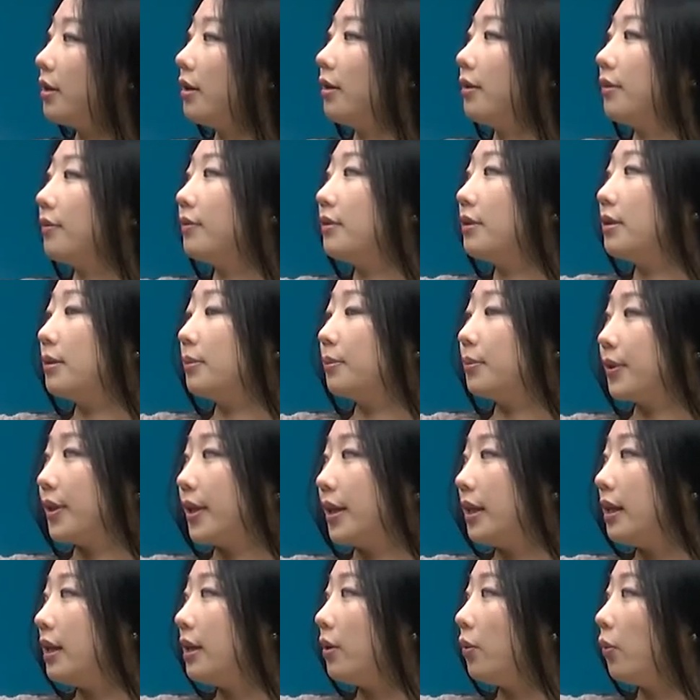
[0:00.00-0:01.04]
of
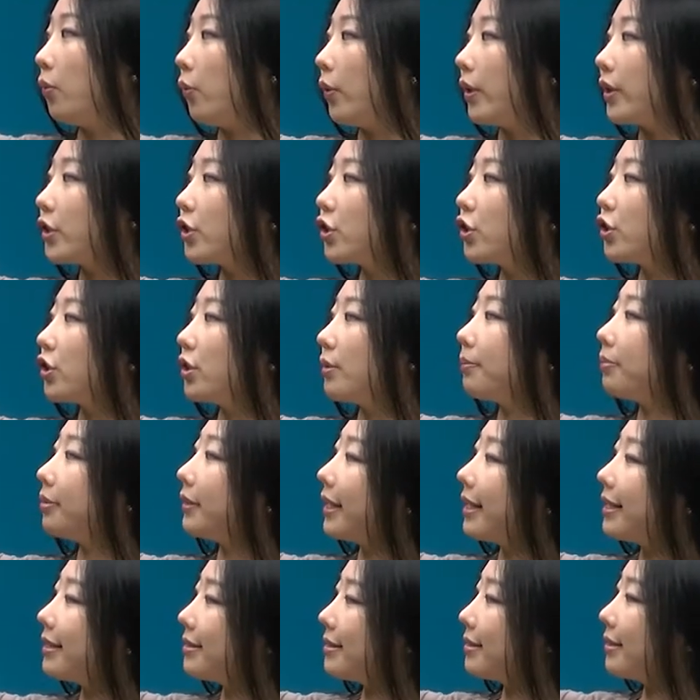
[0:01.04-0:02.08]
debris, which
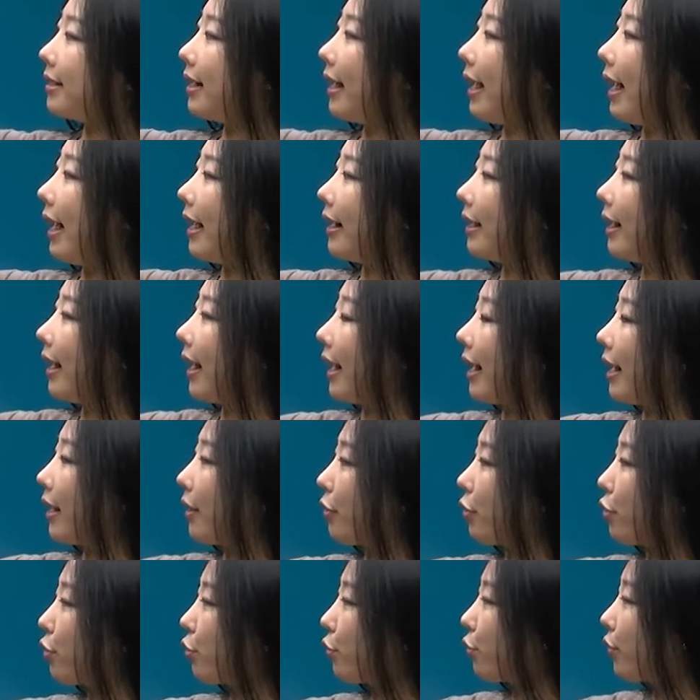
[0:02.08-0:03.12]
placed it at a
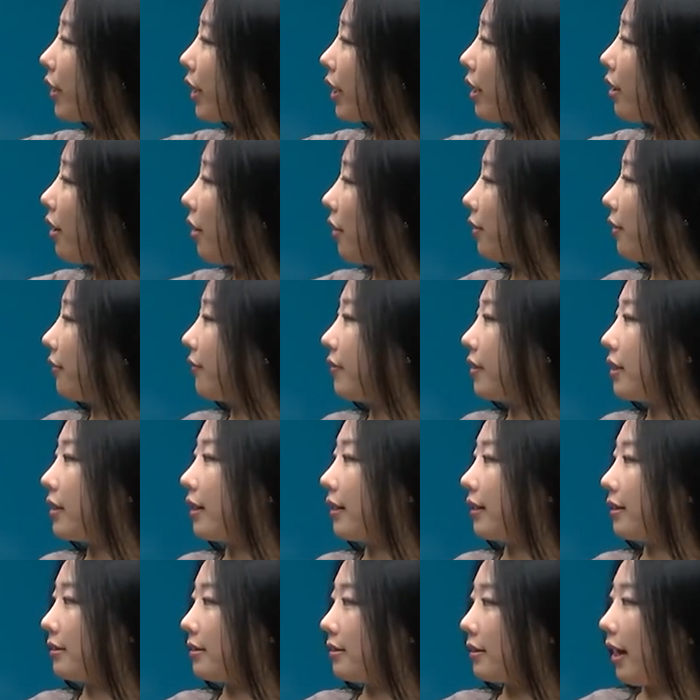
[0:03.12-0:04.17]
3 on the
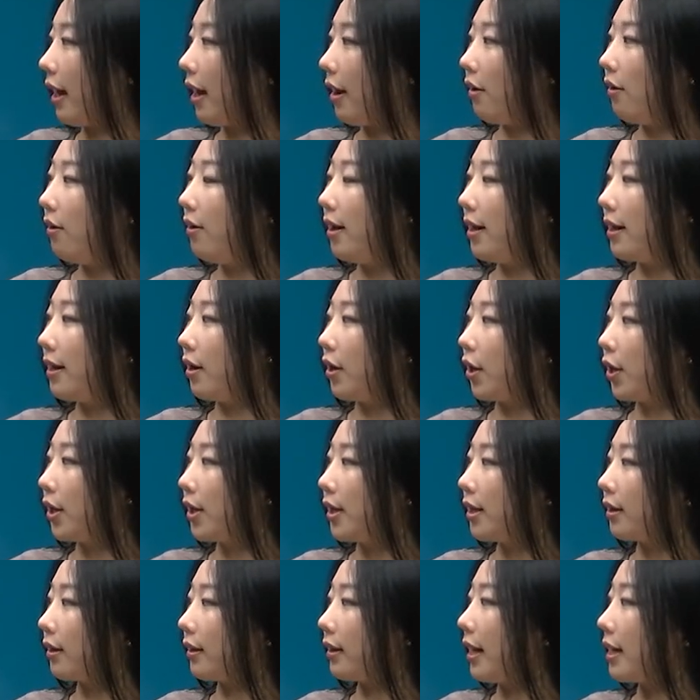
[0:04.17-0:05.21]
VEI scale and earned
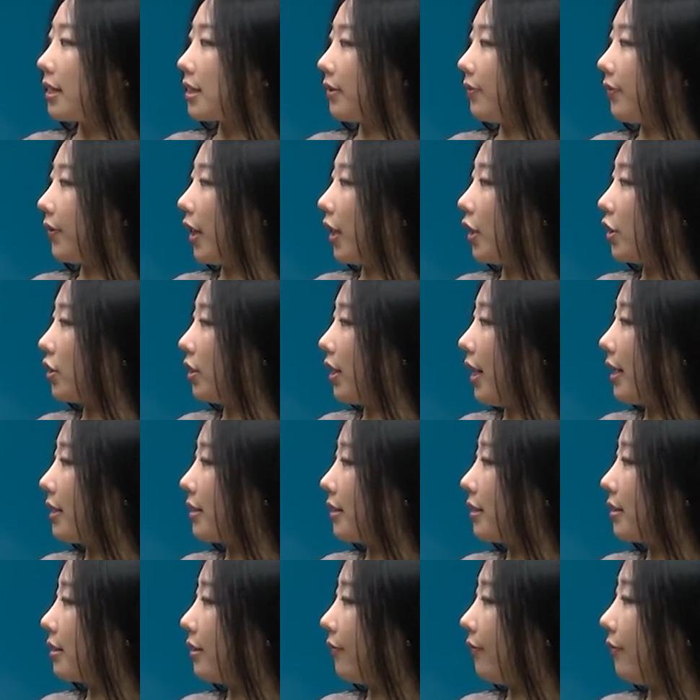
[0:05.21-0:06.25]
it a classification as
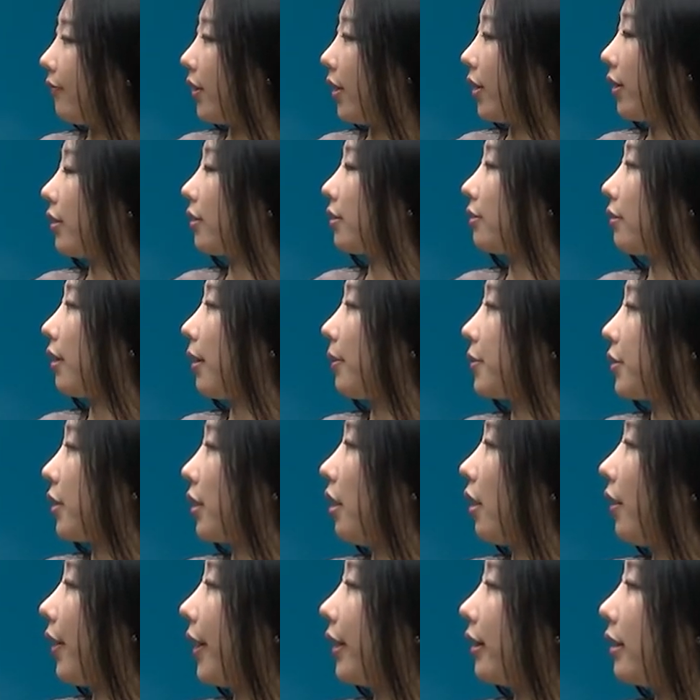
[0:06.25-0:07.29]
a severe eruption.
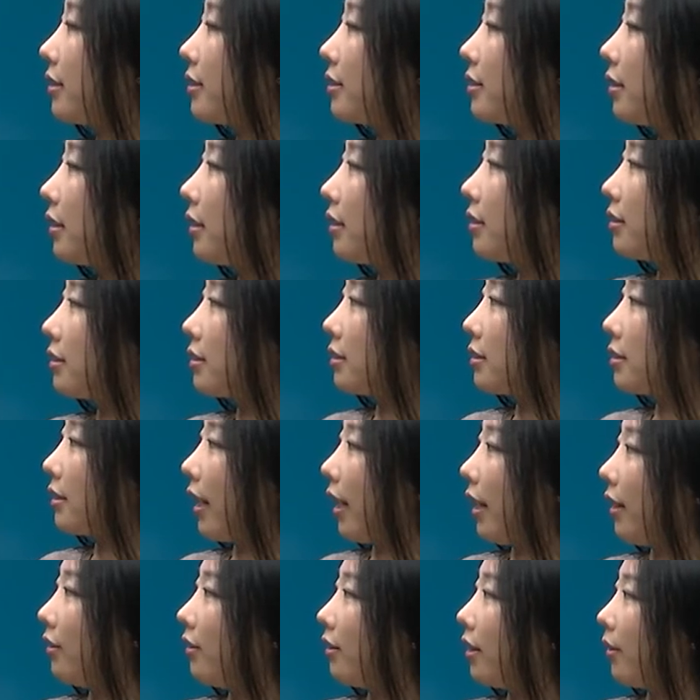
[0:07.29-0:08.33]
All right, let's look at the
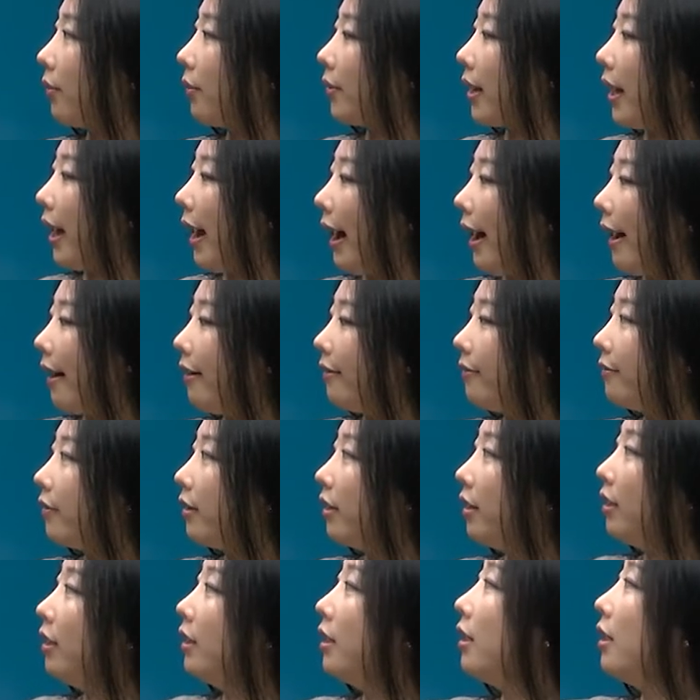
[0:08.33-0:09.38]
scale that we have.
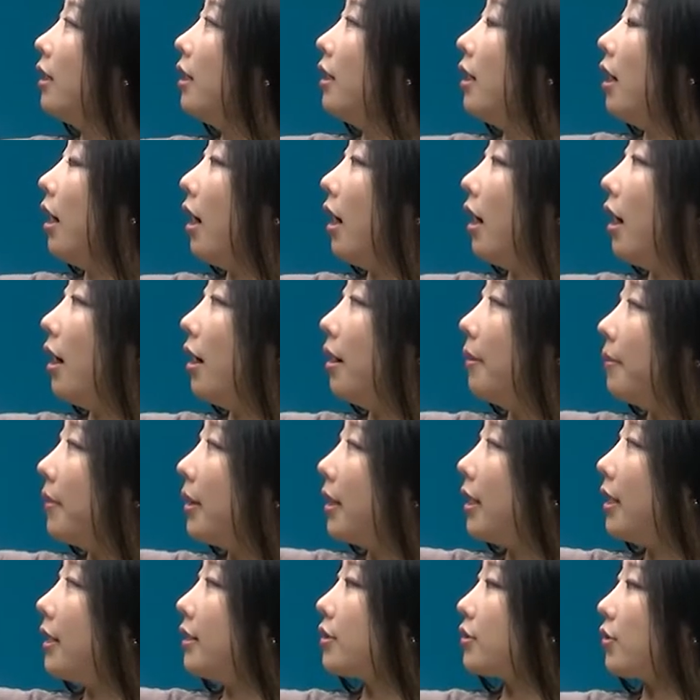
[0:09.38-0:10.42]

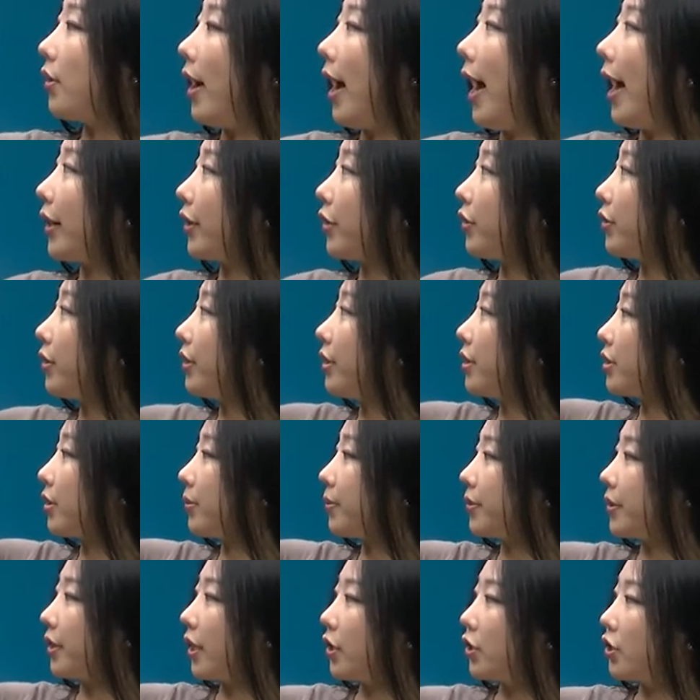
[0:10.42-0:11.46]
So accurate
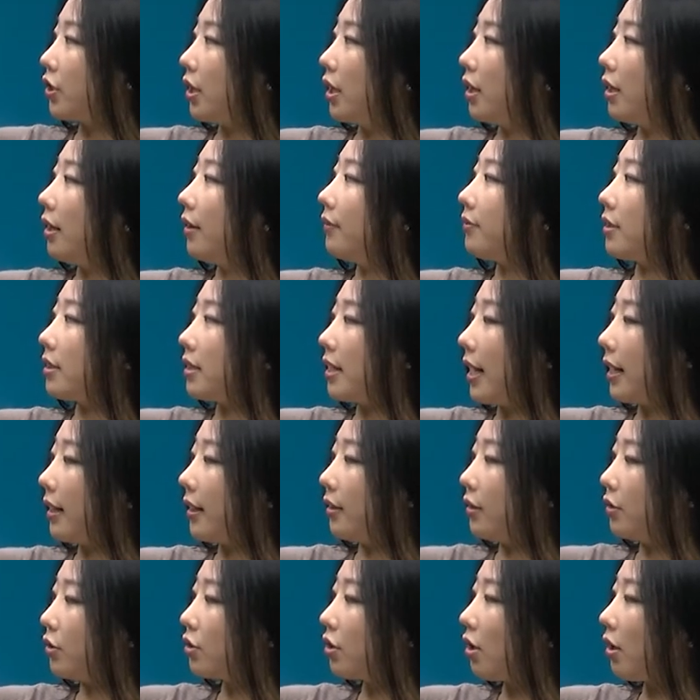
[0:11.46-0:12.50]
interpretation of the data
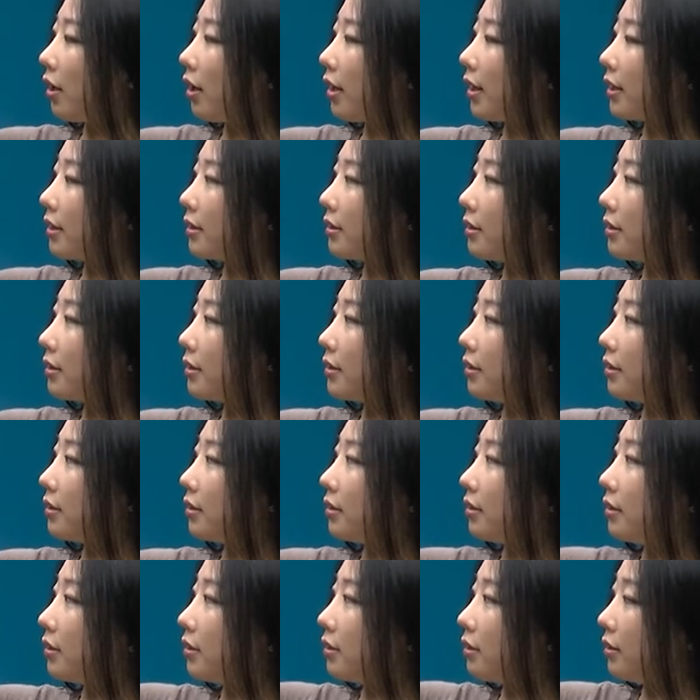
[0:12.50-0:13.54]
in the chart.
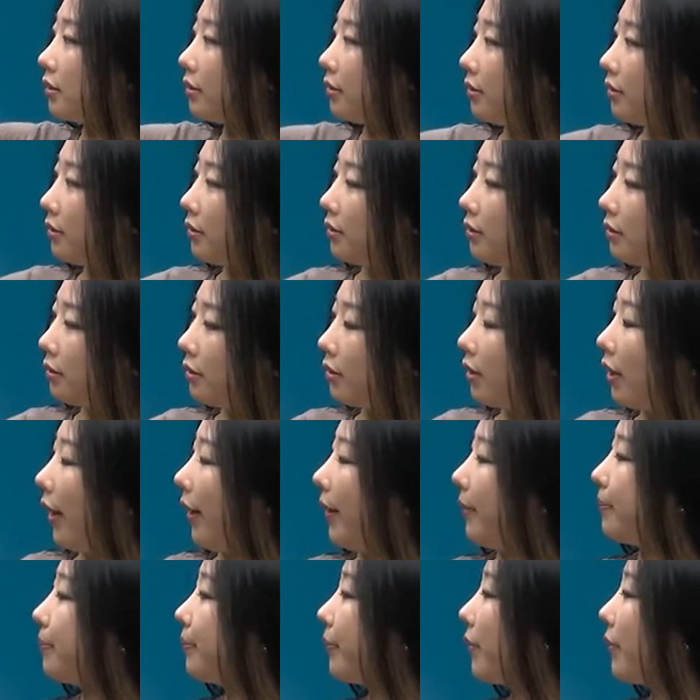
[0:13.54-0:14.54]
Okay.